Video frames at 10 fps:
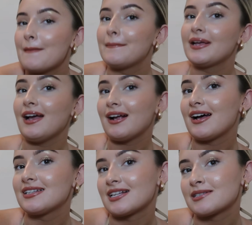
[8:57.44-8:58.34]
But yeah
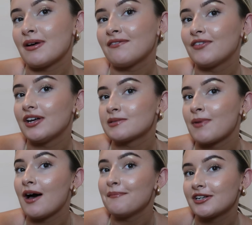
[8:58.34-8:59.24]
guys, that's my first
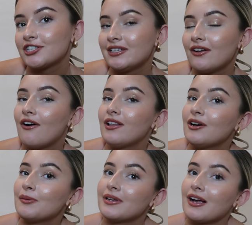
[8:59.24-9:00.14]
part of my SHEIN haul. I
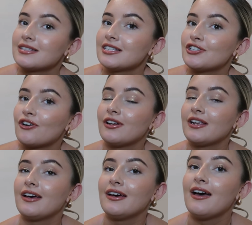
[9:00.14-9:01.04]
hope you guys enjoyed
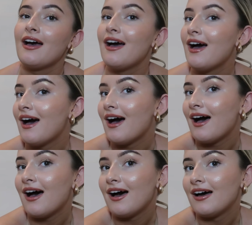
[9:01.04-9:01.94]
it.
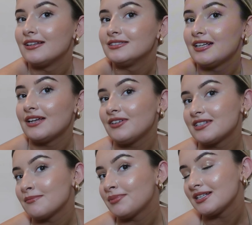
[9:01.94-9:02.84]
If you
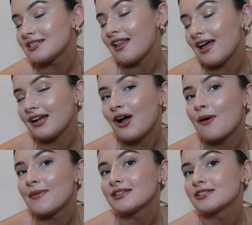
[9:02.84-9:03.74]
did, please like,
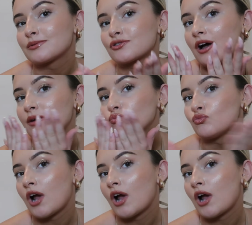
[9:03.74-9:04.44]
comment, subscribe.